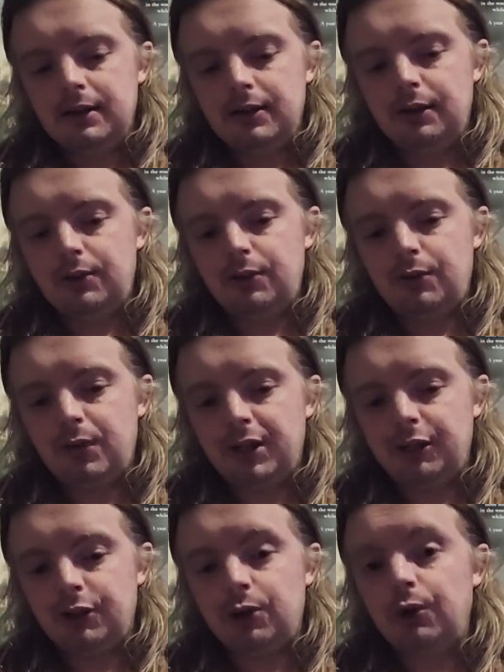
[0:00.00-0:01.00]
This was one
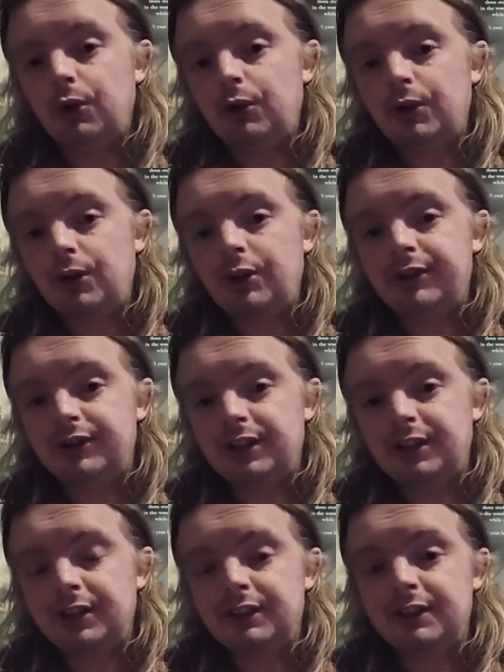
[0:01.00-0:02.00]
of the good looking
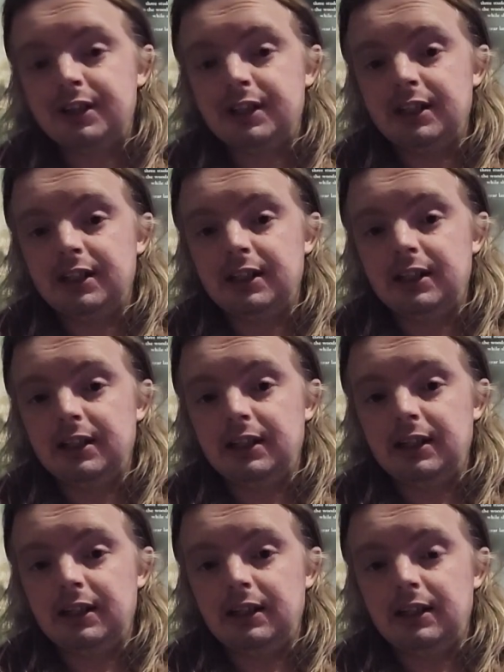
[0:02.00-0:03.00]
Godzillas
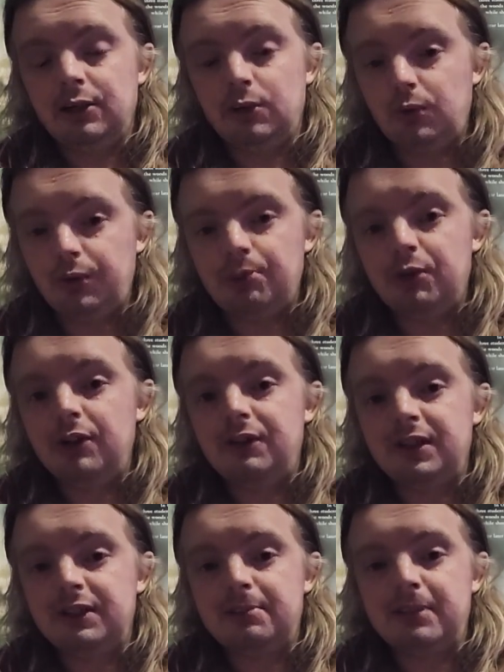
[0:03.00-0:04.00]
in all the
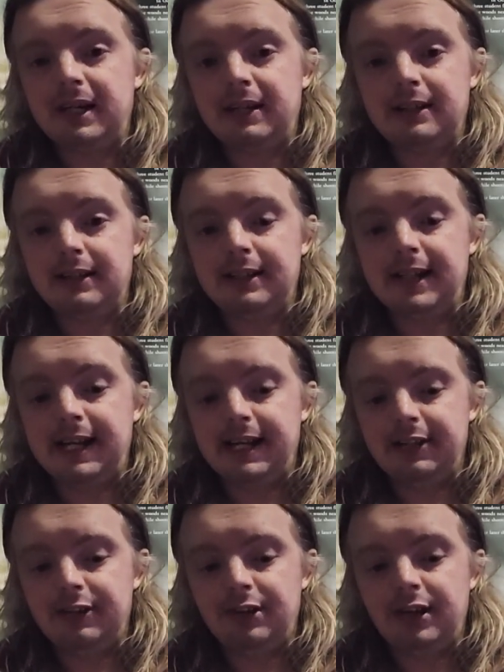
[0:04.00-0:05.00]
movies back in the
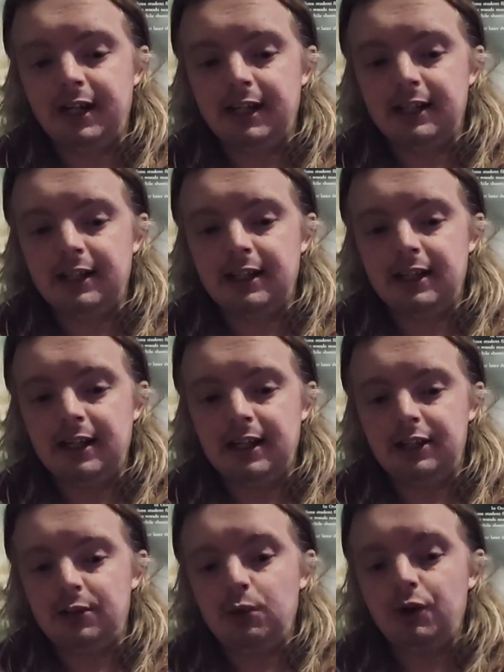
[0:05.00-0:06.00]
days,
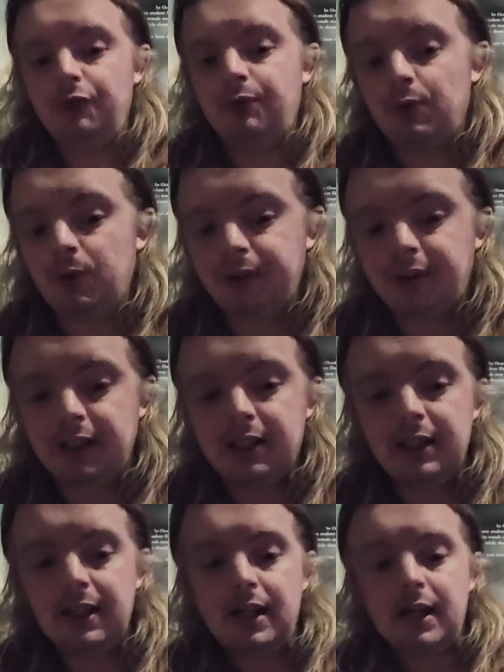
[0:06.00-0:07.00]
and you would have thought
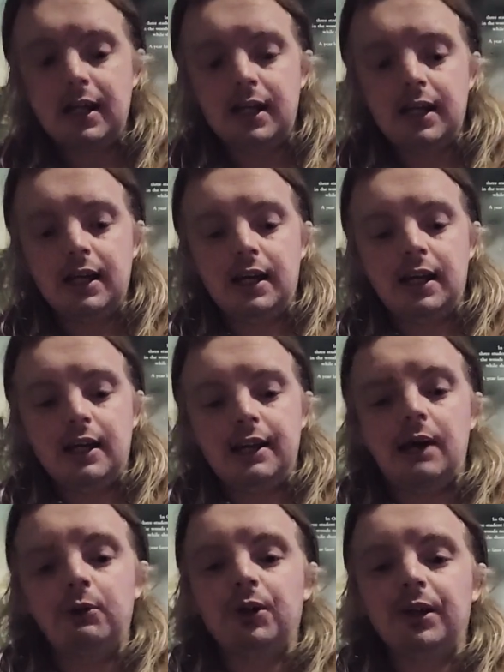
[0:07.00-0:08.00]

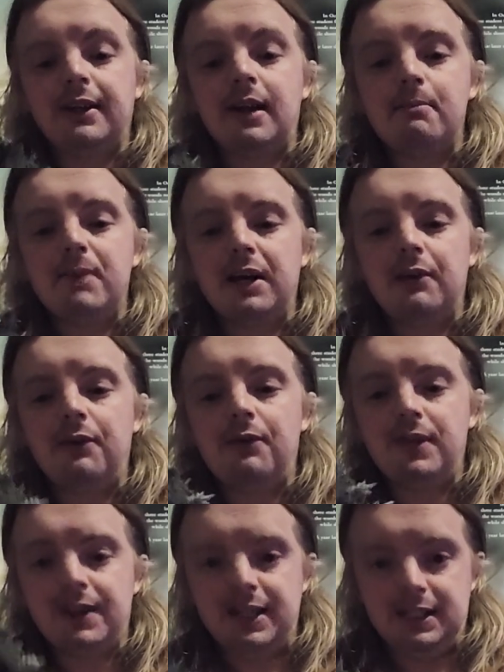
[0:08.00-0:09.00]
they would have done better
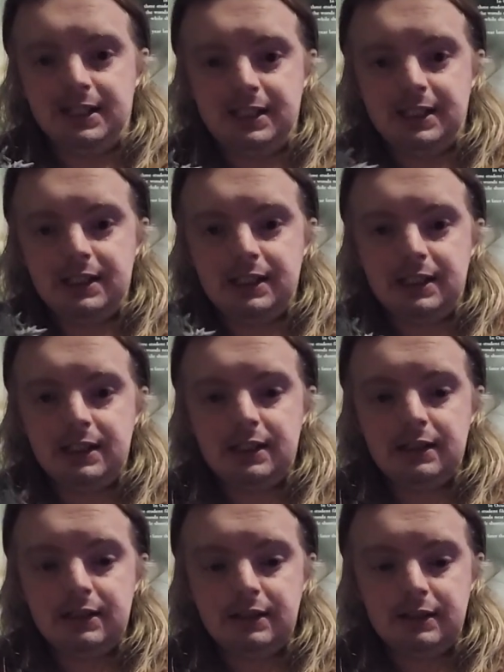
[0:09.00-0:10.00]
for this
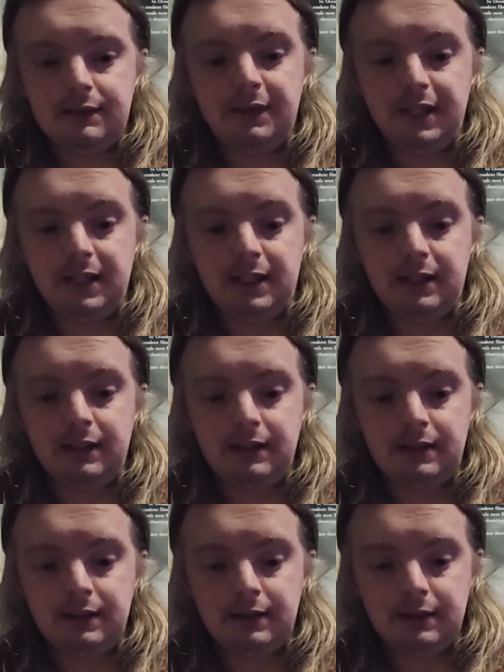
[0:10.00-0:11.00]
figure.
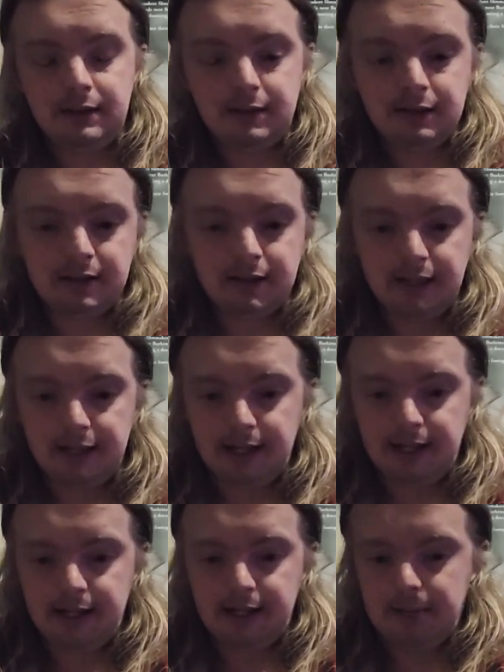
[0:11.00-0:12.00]

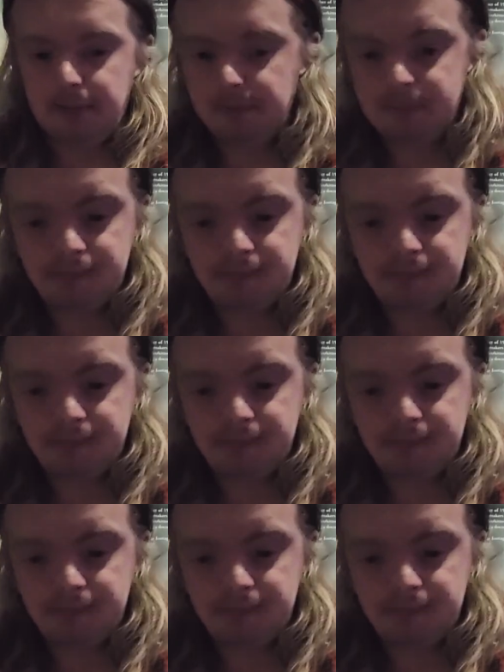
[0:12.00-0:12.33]
And